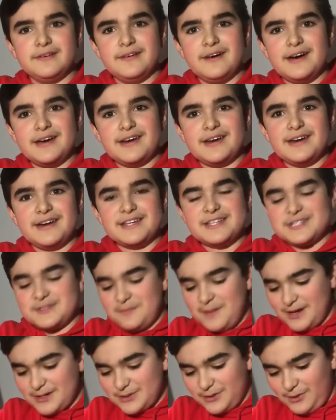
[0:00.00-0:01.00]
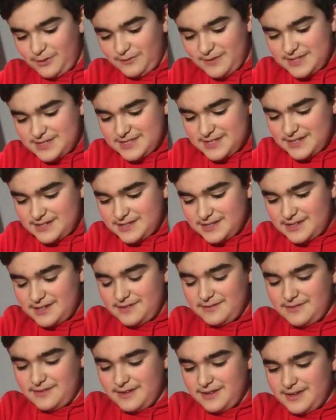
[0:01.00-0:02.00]
I didn't expect all of these things. I didn't
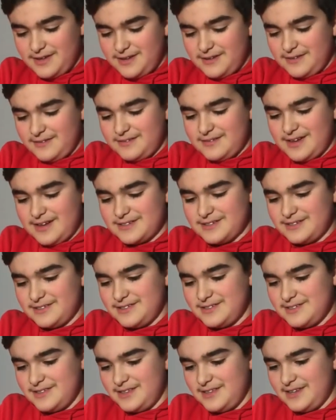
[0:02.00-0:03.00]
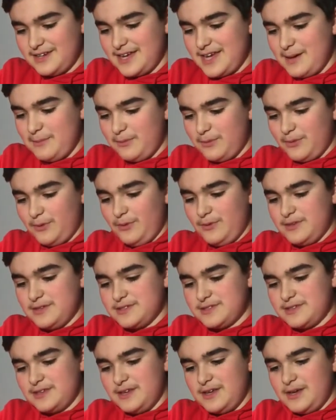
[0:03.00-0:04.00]
actually see that it came with all this.
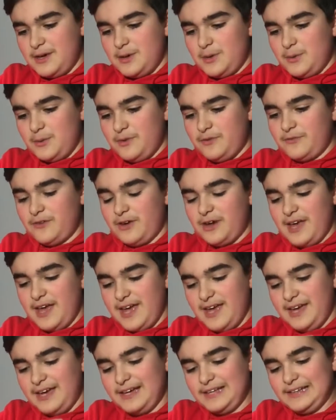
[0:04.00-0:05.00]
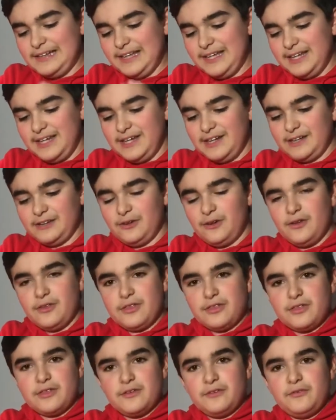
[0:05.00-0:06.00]
We've got a cleaning
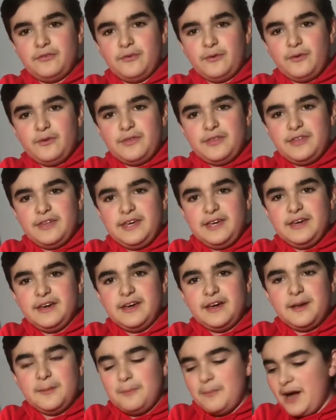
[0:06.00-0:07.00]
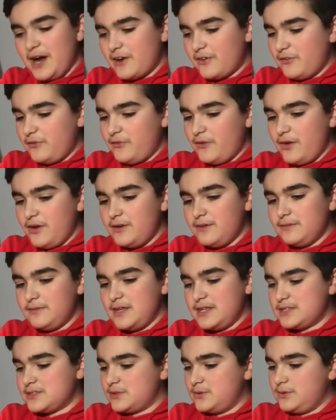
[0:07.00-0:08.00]
cloth for the microphone.
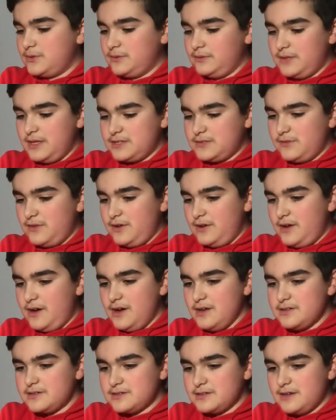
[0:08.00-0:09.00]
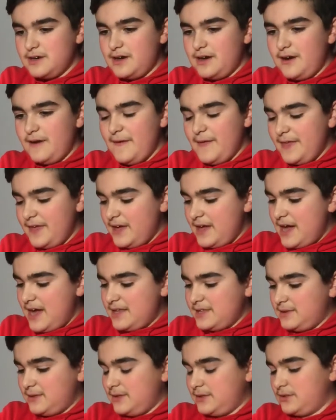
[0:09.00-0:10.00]
That's very nice. As
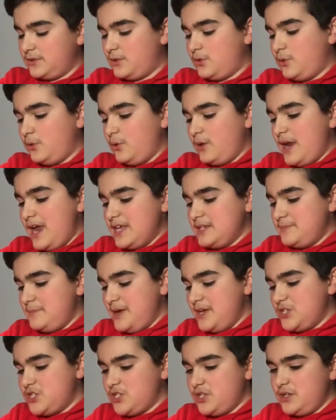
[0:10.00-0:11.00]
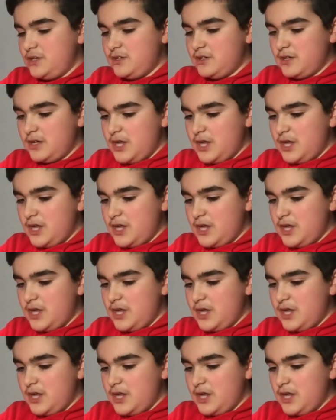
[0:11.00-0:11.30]
we've got the cord as mentioned.